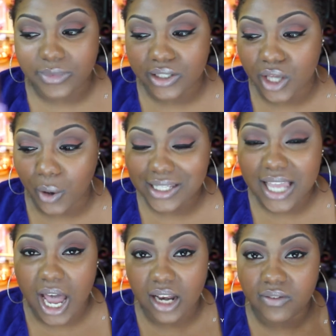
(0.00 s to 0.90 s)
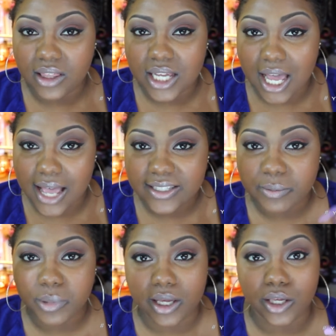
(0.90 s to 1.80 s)
So it's kind of on the
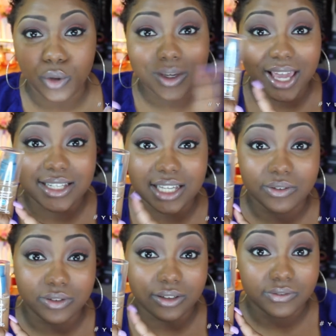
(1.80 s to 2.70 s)
cusp, but you can definitely